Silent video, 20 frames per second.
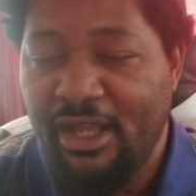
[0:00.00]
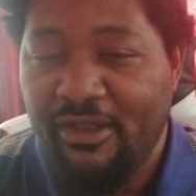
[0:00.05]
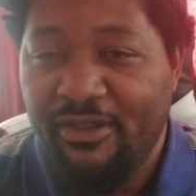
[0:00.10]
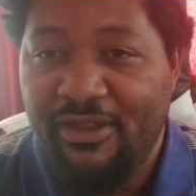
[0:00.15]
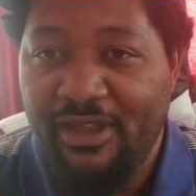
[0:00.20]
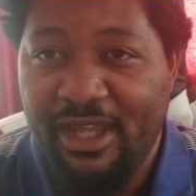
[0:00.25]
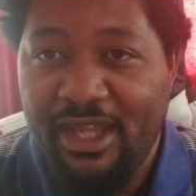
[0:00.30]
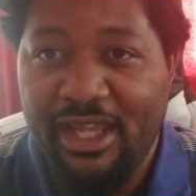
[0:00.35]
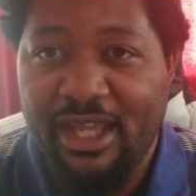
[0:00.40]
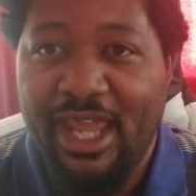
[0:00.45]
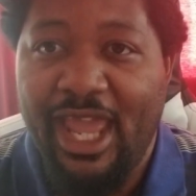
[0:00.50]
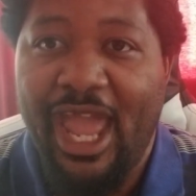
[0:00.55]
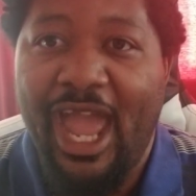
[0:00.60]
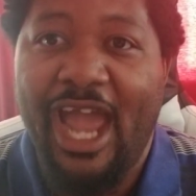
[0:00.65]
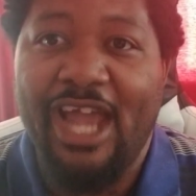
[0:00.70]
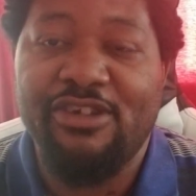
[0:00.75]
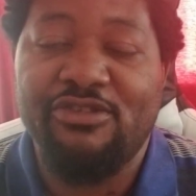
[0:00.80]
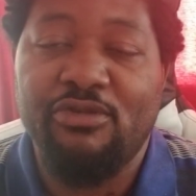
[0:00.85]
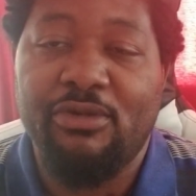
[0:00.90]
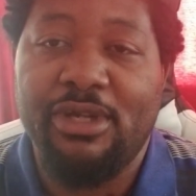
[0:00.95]
the
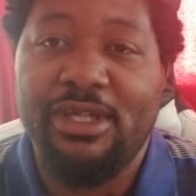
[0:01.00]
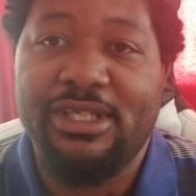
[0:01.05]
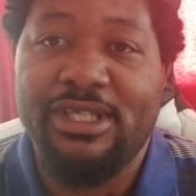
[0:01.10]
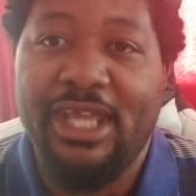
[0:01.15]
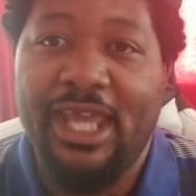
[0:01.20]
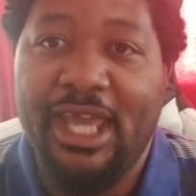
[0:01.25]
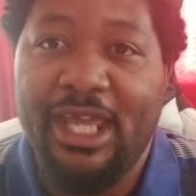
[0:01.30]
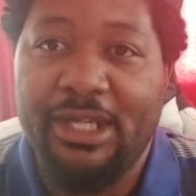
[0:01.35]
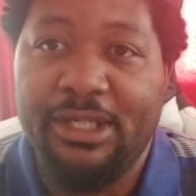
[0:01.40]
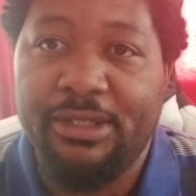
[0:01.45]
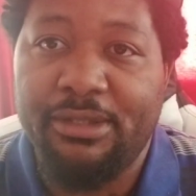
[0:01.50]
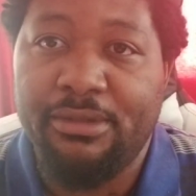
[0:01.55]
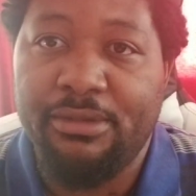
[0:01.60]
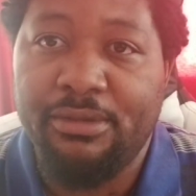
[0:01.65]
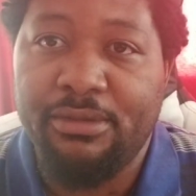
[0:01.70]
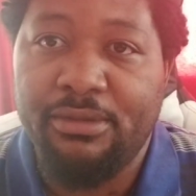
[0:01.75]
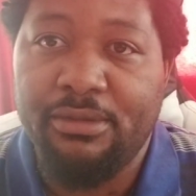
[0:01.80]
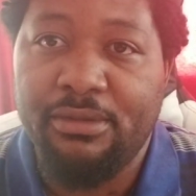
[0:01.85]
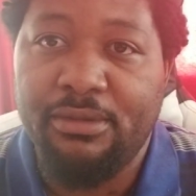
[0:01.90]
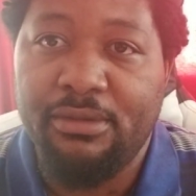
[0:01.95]
Android 10
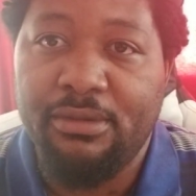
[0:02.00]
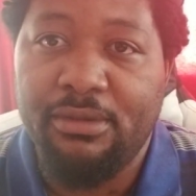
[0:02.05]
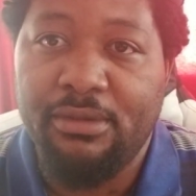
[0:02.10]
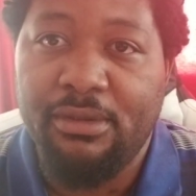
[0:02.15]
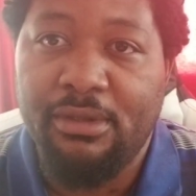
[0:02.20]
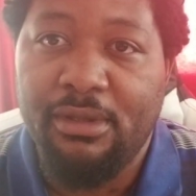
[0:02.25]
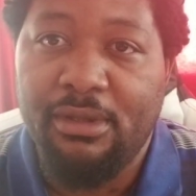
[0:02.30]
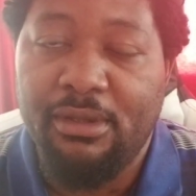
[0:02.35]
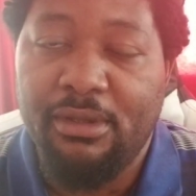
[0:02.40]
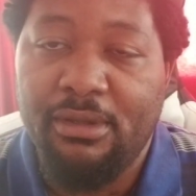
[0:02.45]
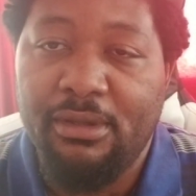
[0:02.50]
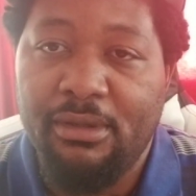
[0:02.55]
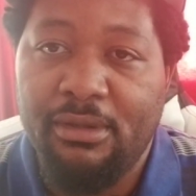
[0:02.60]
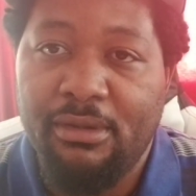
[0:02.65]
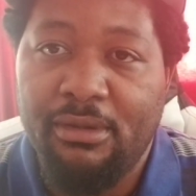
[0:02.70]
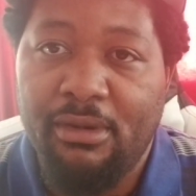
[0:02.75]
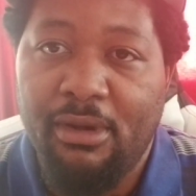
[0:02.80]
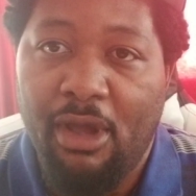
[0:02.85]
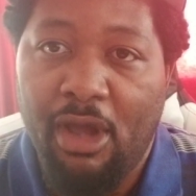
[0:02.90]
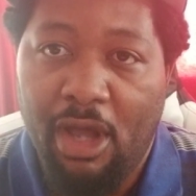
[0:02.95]

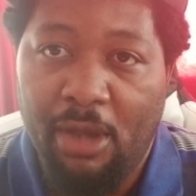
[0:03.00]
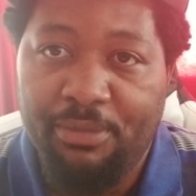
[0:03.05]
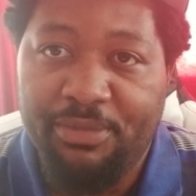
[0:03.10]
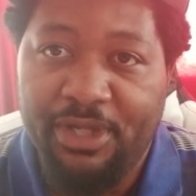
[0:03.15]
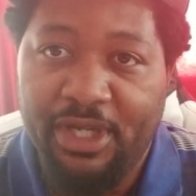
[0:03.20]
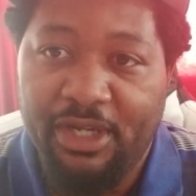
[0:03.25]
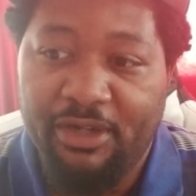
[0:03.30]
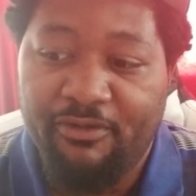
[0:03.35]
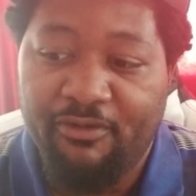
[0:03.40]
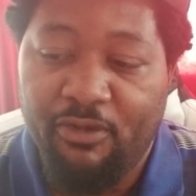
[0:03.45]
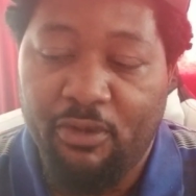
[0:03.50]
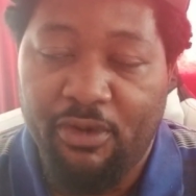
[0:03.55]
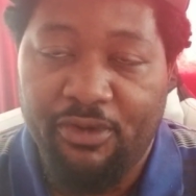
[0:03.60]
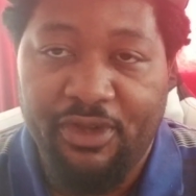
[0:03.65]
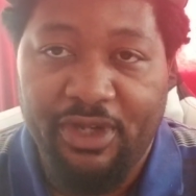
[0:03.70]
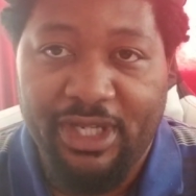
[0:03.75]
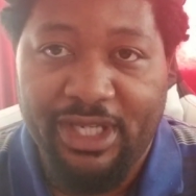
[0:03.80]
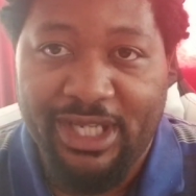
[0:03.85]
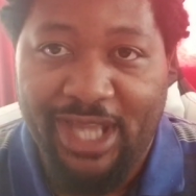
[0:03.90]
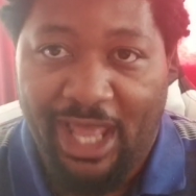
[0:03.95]
update for
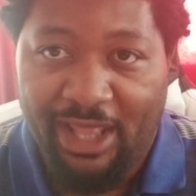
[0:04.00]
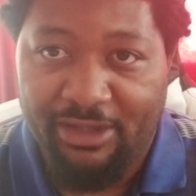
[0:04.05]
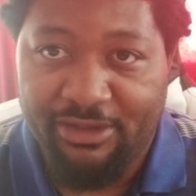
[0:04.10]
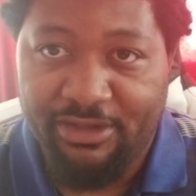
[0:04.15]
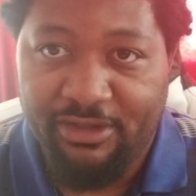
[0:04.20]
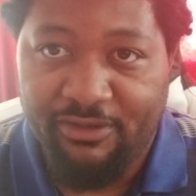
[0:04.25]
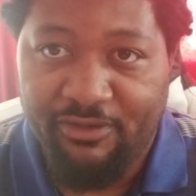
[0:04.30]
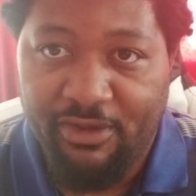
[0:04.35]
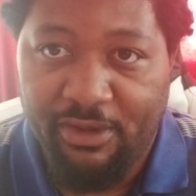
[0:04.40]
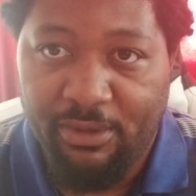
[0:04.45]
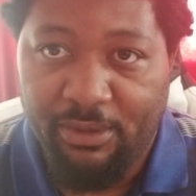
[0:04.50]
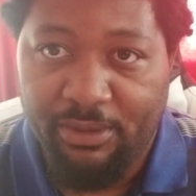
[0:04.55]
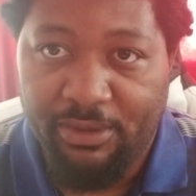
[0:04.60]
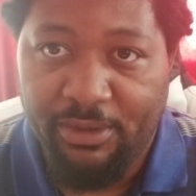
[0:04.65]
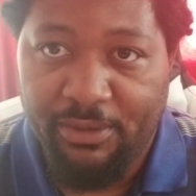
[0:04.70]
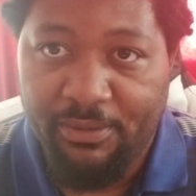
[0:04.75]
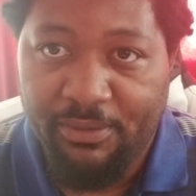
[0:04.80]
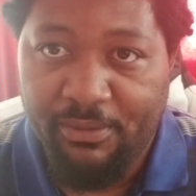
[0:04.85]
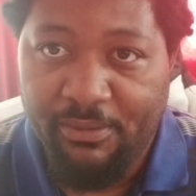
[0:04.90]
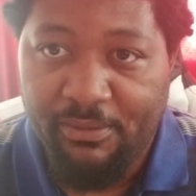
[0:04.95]
the Galaxy Fold.
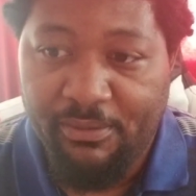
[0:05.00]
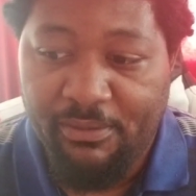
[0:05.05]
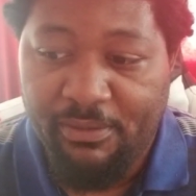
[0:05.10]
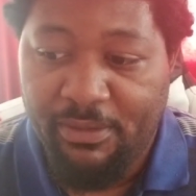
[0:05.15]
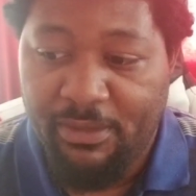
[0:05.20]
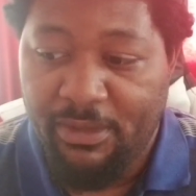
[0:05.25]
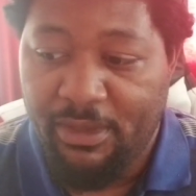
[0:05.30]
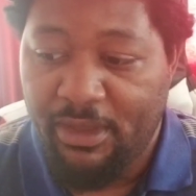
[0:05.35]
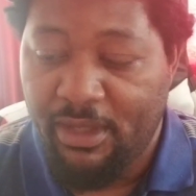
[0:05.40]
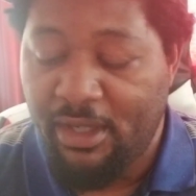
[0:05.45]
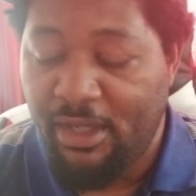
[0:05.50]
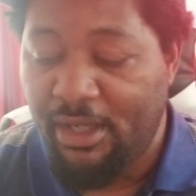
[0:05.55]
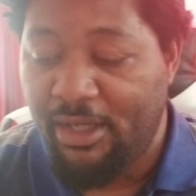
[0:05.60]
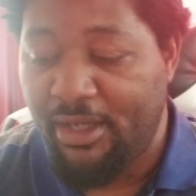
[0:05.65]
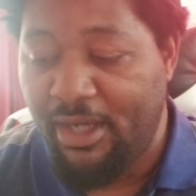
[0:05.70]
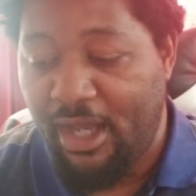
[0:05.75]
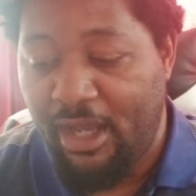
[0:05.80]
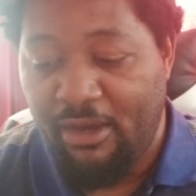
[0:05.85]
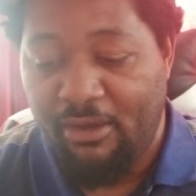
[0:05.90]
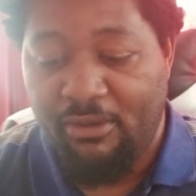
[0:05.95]

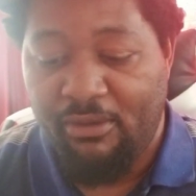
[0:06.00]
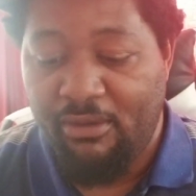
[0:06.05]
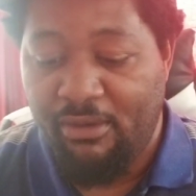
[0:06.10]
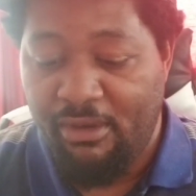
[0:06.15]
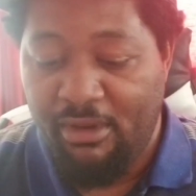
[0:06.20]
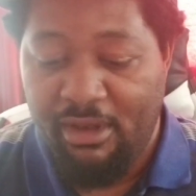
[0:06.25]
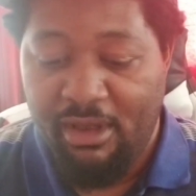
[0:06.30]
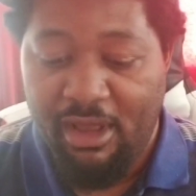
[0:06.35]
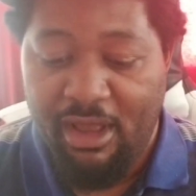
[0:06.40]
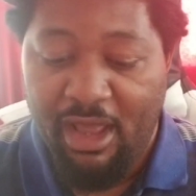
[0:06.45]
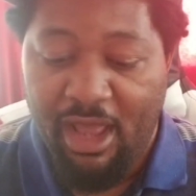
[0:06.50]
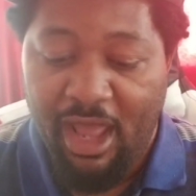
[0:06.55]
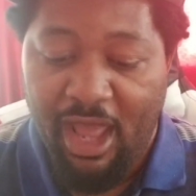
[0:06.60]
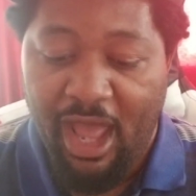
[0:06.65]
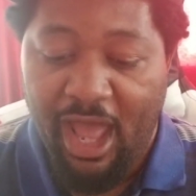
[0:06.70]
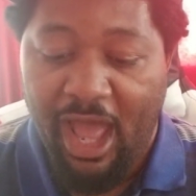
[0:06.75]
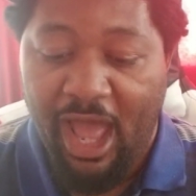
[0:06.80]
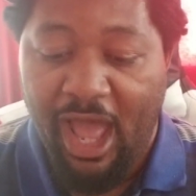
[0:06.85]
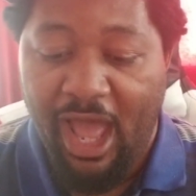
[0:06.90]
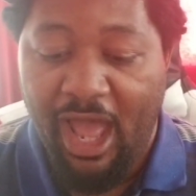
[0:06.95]
Now,
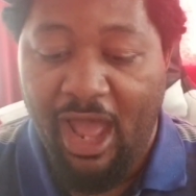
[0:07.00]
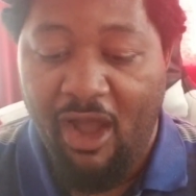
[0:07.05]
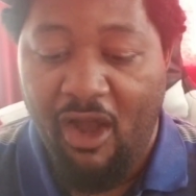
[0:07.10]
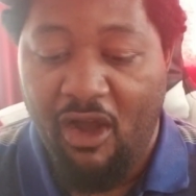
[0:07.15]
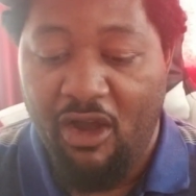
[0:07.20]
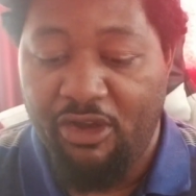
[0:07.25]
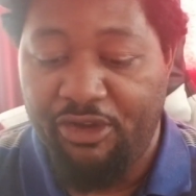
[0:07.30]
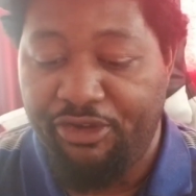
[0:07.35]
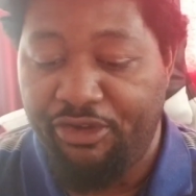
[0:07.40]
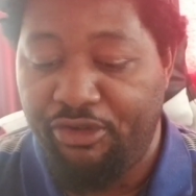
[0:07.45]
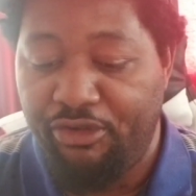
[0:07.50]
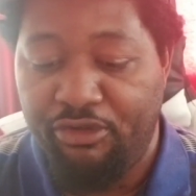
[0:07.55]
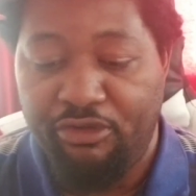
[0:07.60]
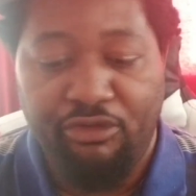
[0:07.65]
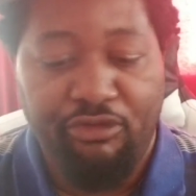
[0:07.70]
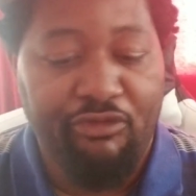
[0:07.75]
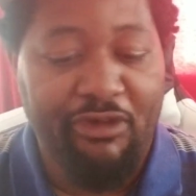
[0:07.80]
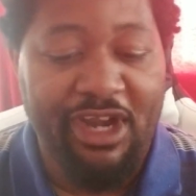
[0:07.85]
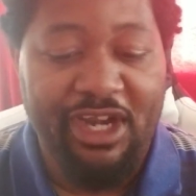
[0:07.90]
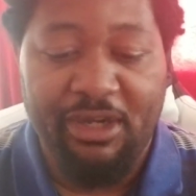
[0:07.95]
on
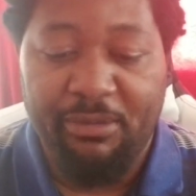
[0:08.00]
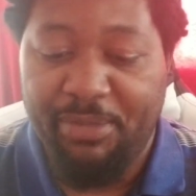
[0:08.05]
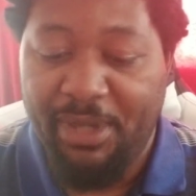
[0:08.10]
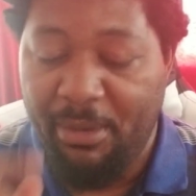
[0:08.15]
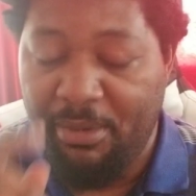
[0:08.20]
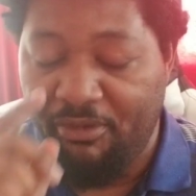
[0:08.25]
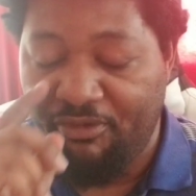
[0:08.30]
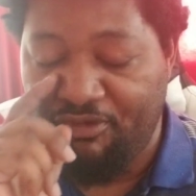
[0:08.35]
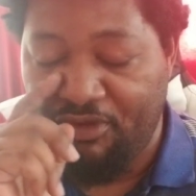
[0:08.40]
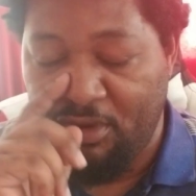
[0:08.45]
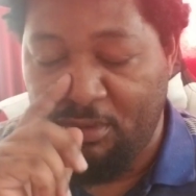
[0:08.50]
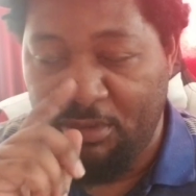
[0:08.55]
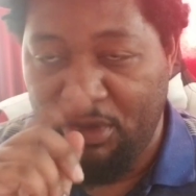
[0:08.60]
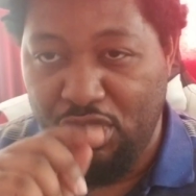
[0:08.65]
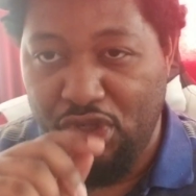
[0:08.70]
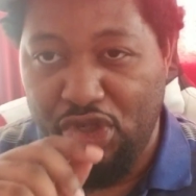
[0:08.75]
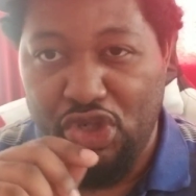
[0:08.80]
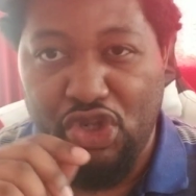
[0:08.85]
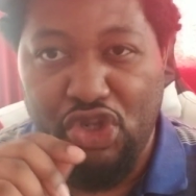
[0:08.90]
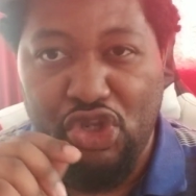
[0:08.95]
Reddit, people from
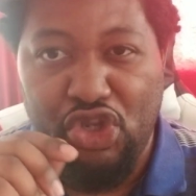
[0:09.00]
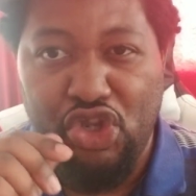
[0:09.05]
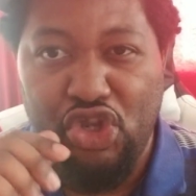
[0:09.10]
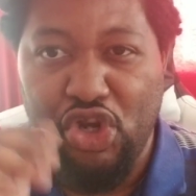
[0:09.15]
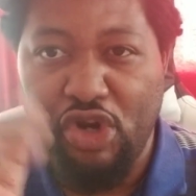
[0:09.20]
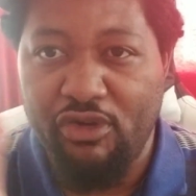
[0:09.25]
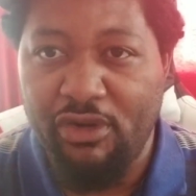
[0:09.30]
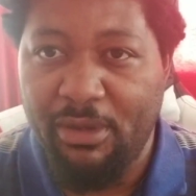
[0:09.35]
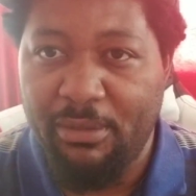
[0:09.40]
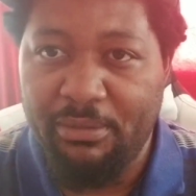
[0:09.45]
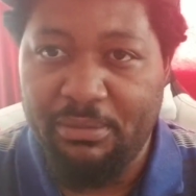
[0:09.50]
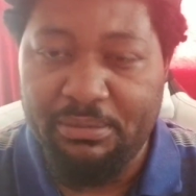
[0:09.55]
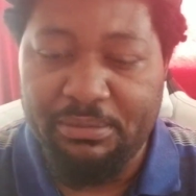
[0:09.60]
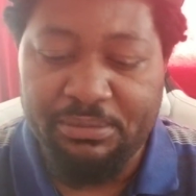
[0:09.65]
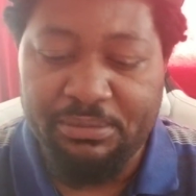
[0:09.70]
Europe,